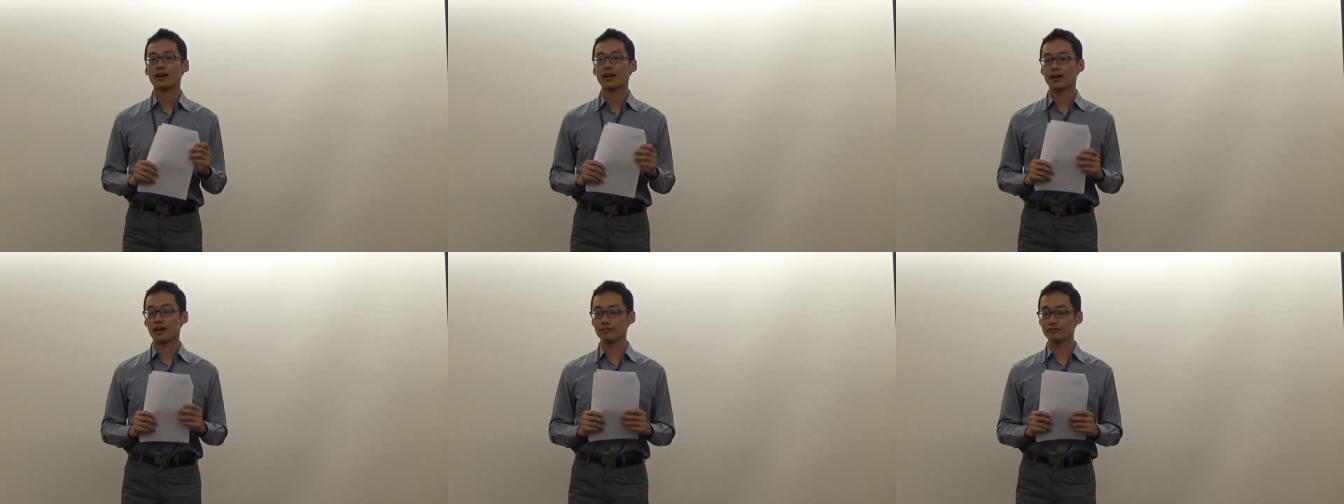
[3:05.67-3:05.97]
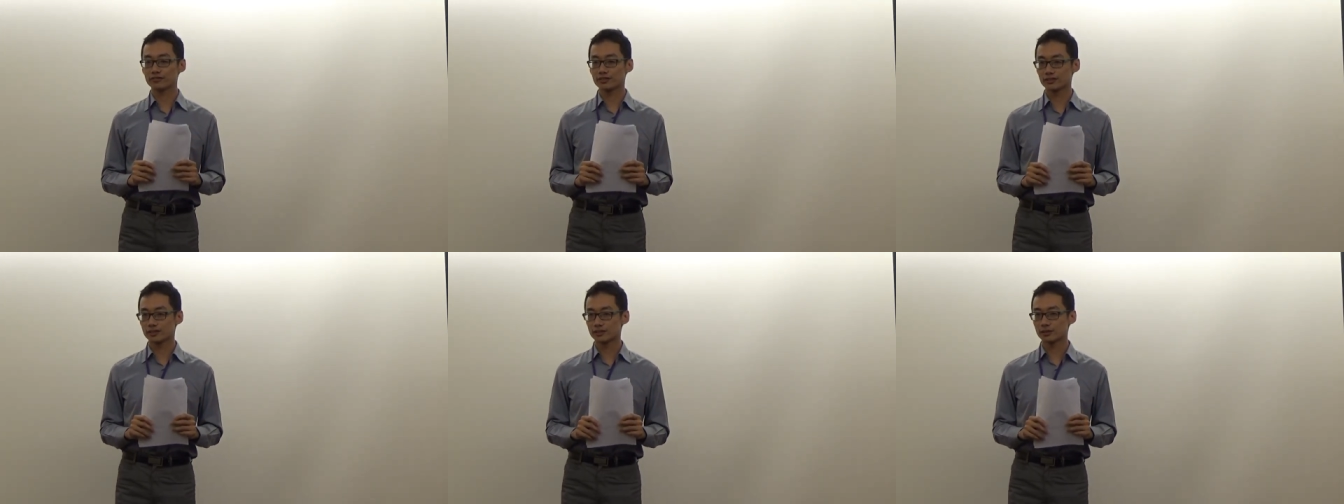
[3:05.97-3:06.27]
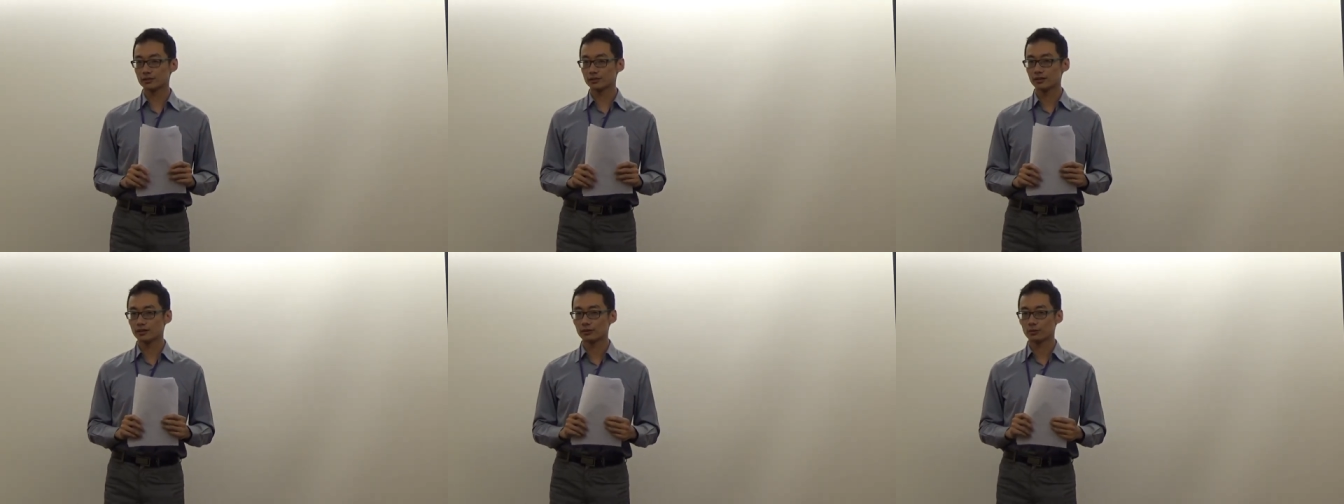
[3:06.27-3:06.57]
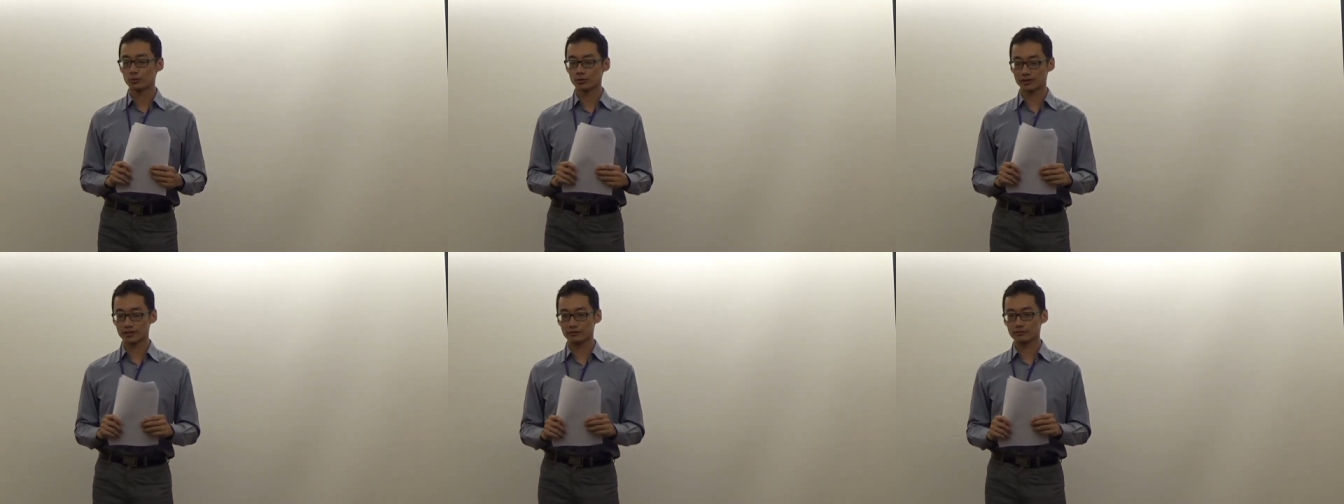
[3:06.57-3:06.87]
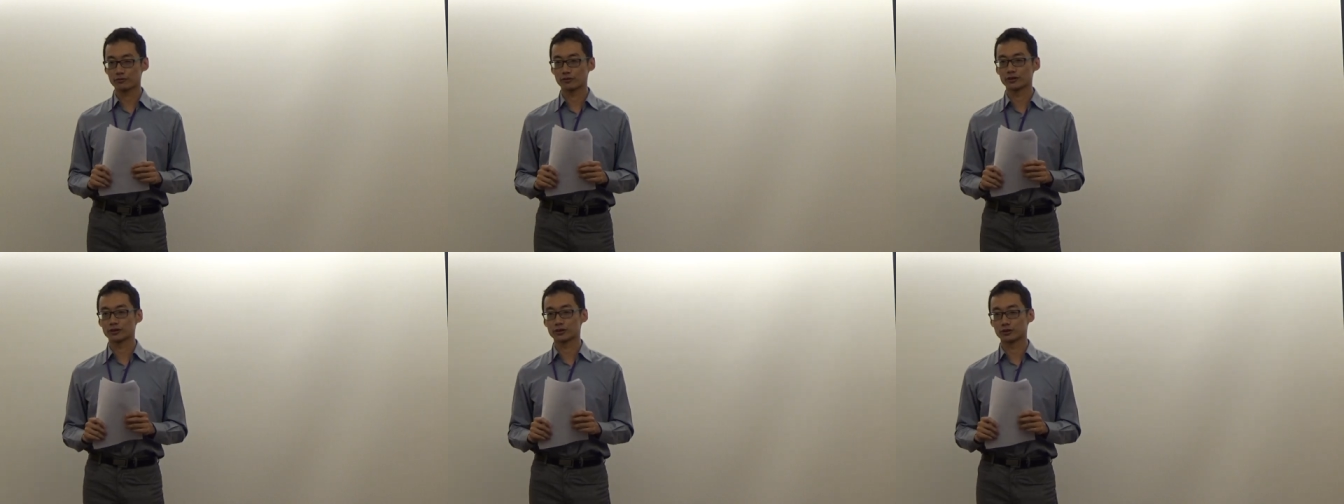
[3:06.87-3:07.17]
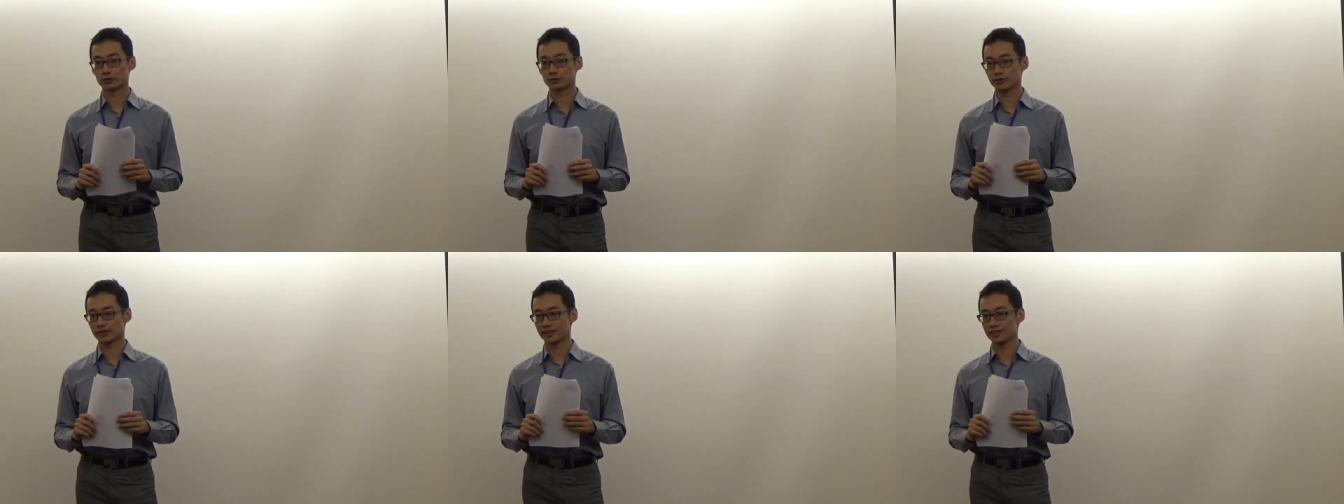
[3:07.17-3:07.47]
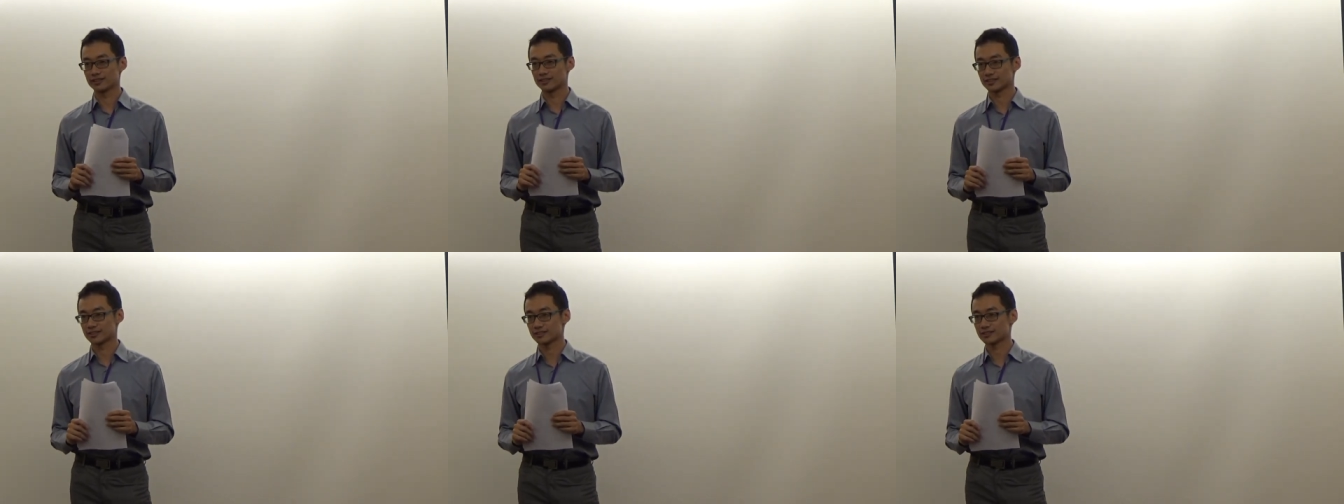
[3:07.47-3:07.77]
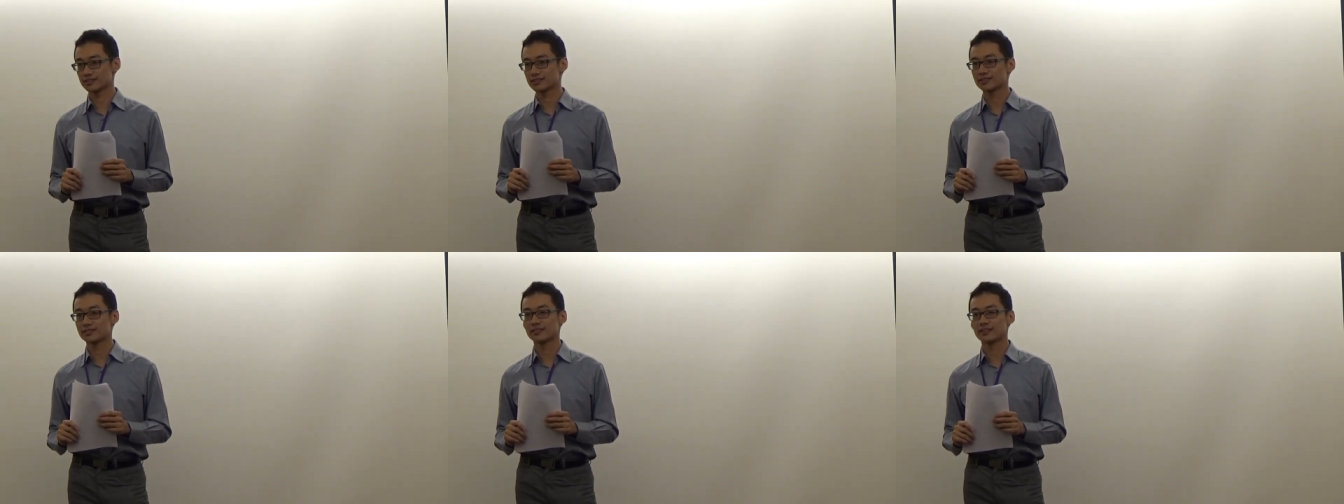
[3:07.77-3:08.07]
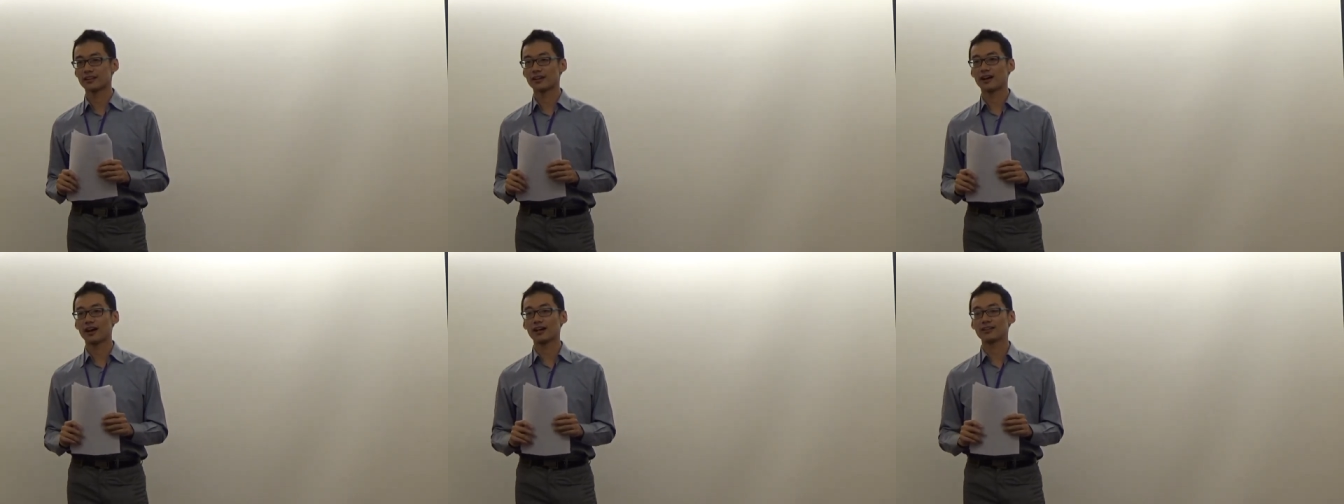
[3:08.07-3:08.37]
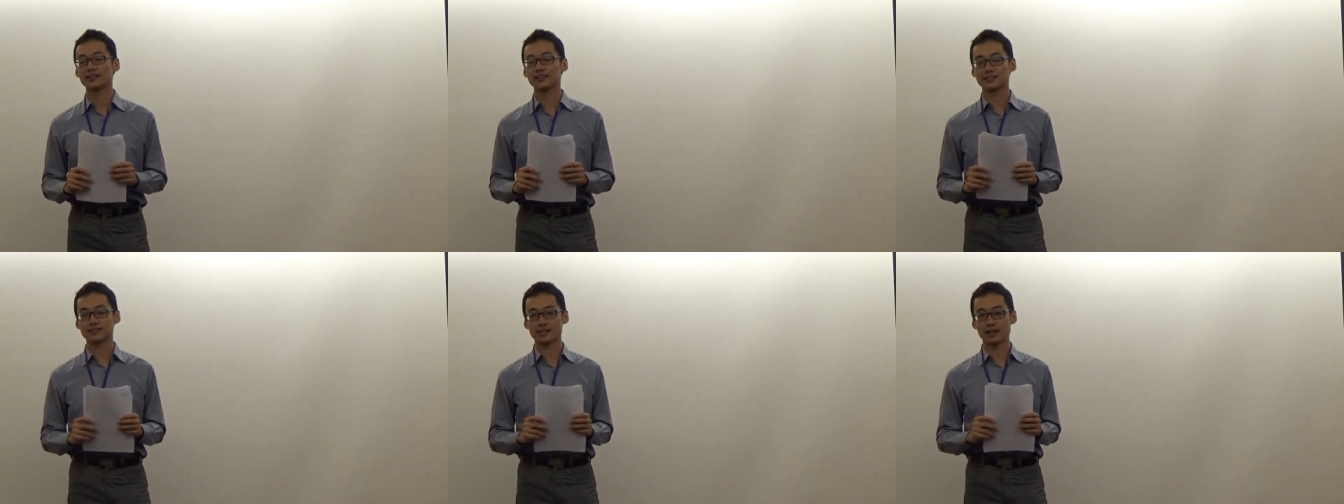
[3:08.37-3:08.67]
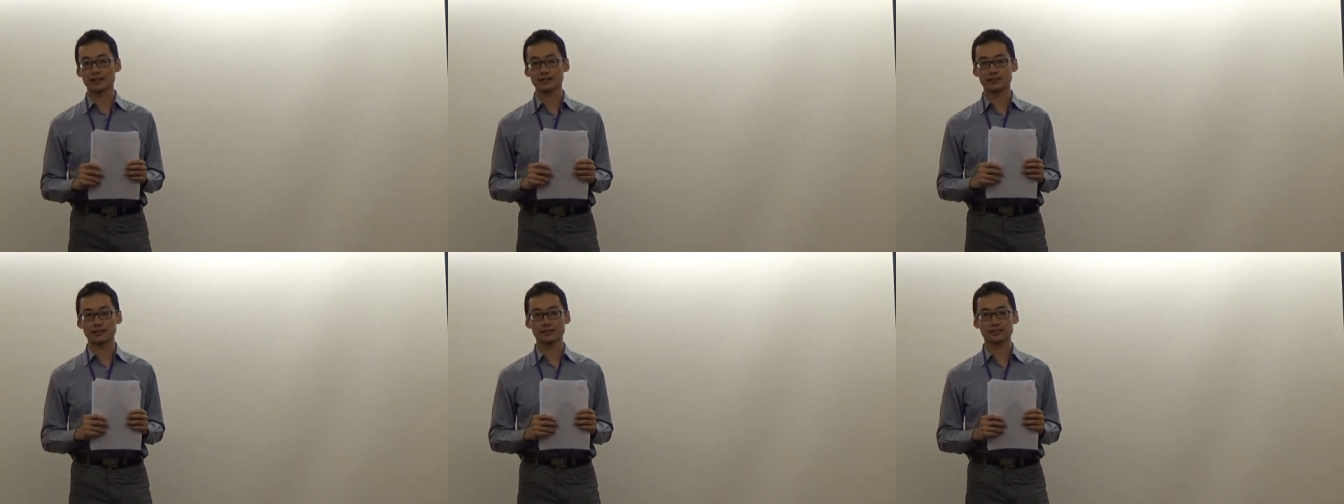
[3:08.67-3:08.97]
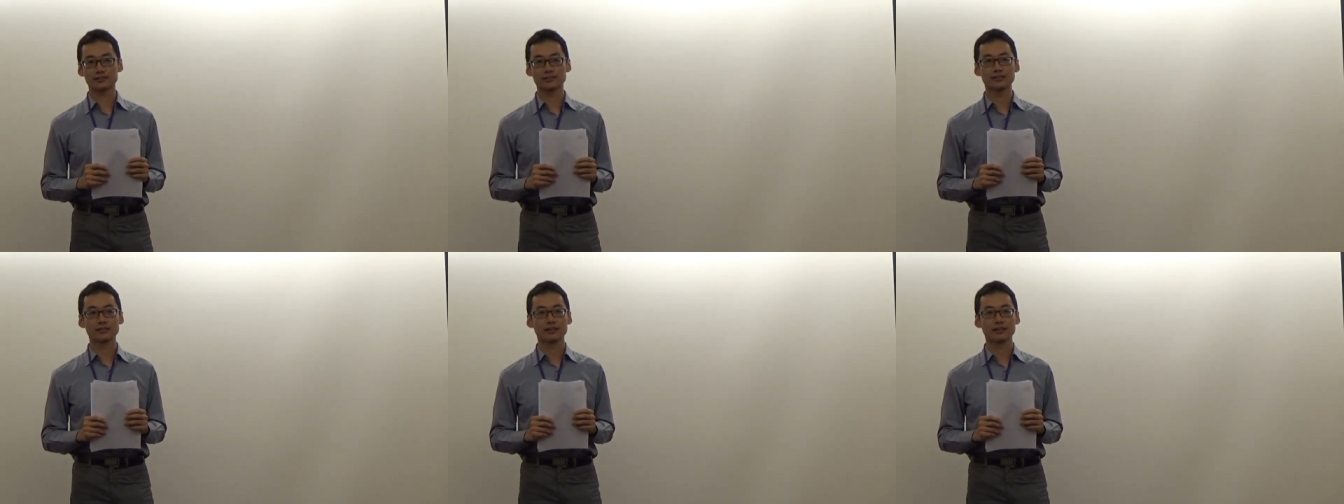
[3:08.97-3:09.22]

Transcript: After working for two years, I decided